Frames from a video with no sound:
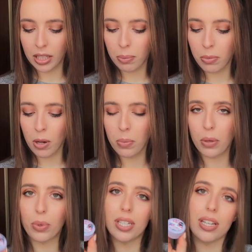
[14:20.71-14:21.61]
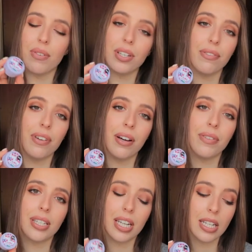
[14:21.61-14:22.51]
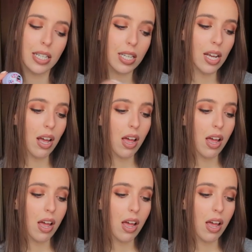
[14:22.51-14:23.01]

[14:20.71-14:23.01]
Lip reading: lip balm. It was 75 cents.